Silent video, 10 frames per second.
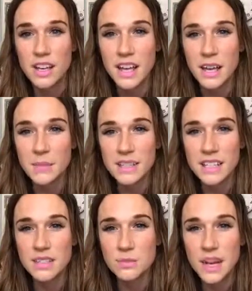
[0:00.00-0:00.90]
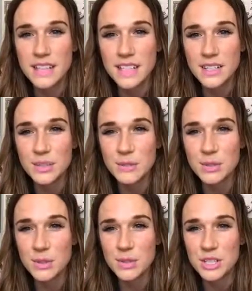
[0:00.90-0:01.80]
Amy says, why is ice cream
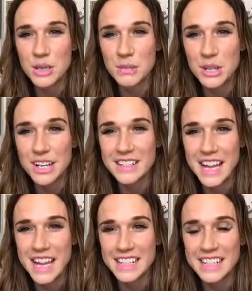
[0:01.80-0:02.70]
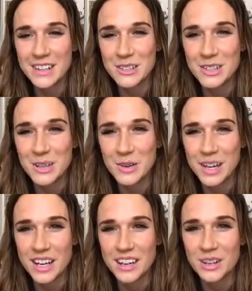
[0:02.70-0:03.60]
so much yummier at night? That looks so
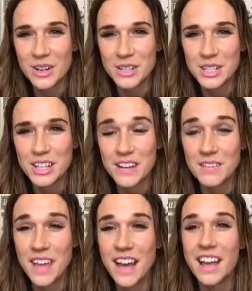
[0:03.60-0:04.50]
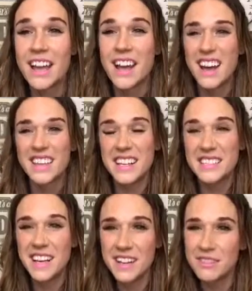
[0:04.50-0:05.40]
good. Good alternative. Yeah, that's
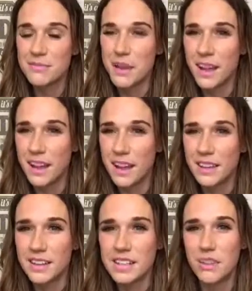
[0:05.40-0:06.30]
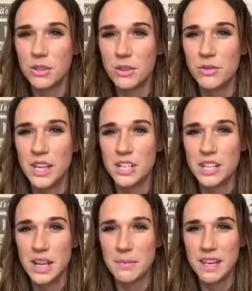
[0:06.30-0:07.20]
kind of I like to have a little veg
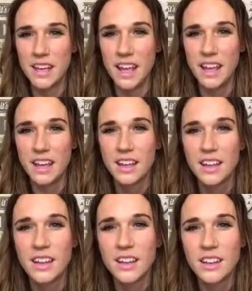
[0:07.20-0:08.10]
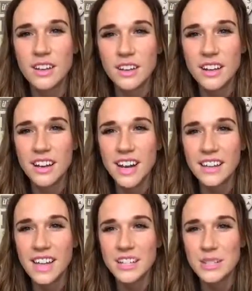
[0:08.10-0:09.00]
time at night. Good, I
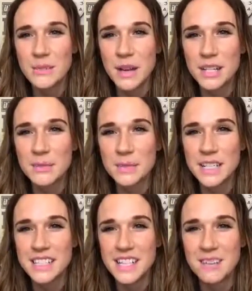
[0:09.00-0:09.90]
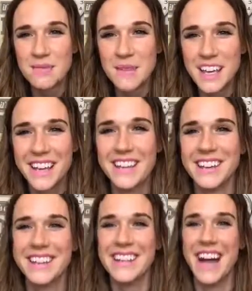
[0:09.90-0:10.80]
like too much. Please give me.
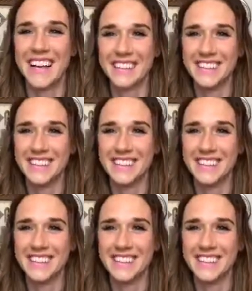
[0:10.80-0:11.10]
Yeah,